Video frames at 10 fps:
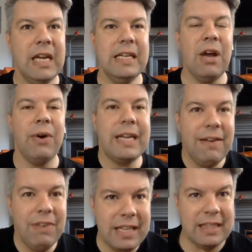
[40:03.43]
now I can
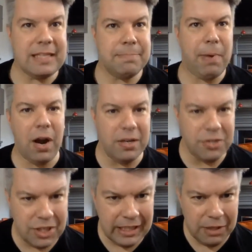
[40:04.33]
never get this part.
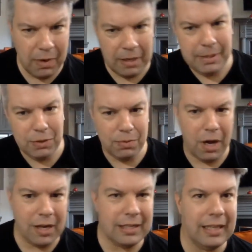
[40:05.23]
Gillian wanted me to
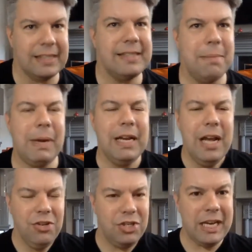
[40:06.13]
walk like somebody.
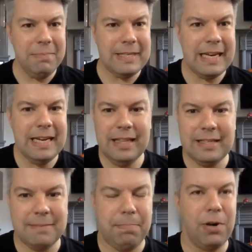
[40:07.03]
She kept saying
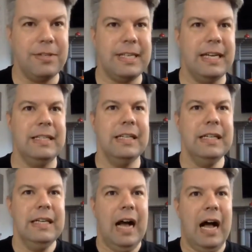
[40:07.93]
this person,
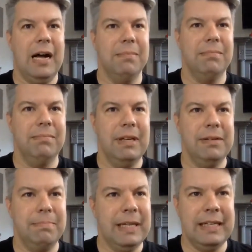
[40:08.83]
um, a
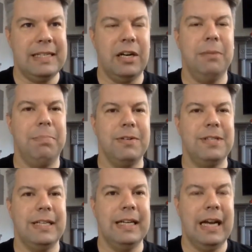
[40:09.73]
military
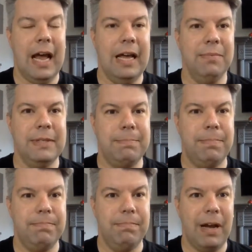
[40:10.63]
person, and I was
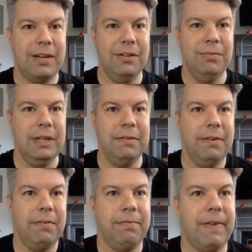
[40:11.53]
I couldn't really
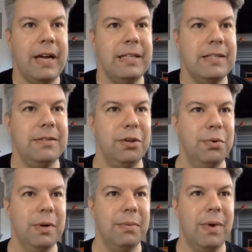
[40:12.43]
ever find
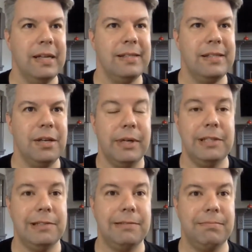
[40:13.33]
who it was, so I
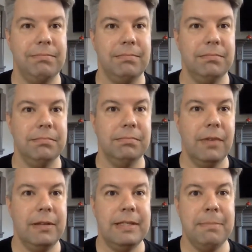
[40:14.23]
just
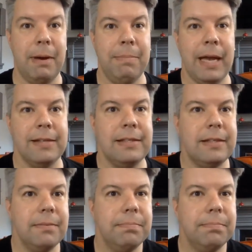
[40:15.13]
did my best.